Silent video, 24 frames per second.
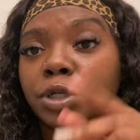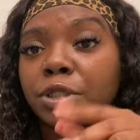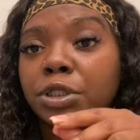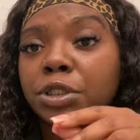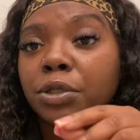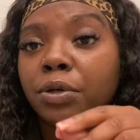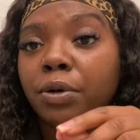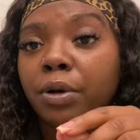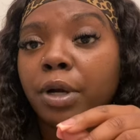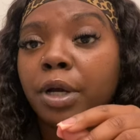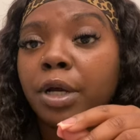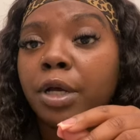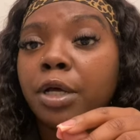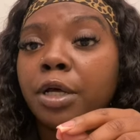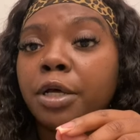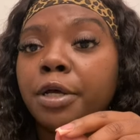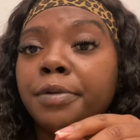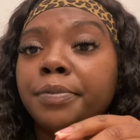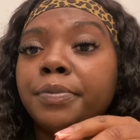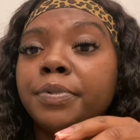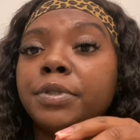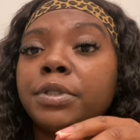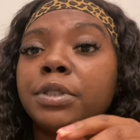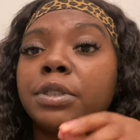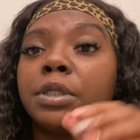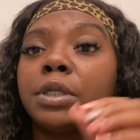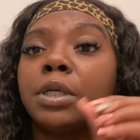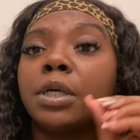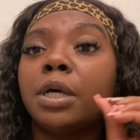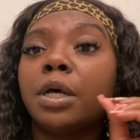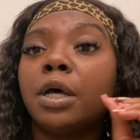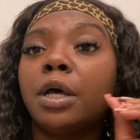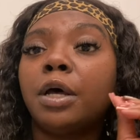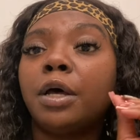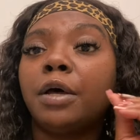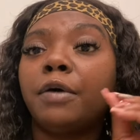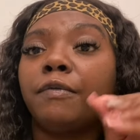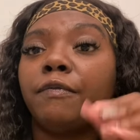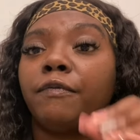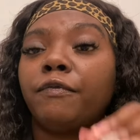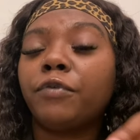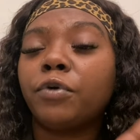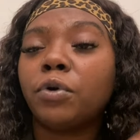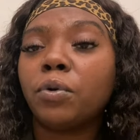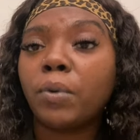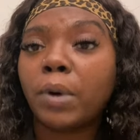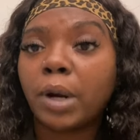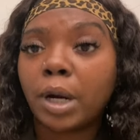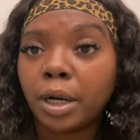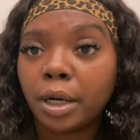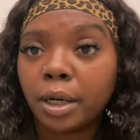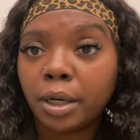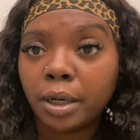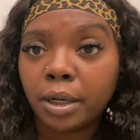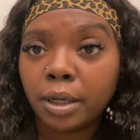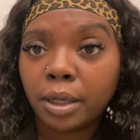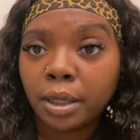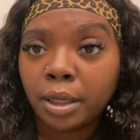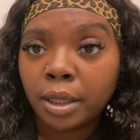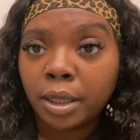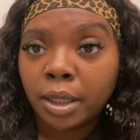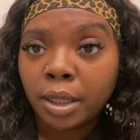scrubs um, for work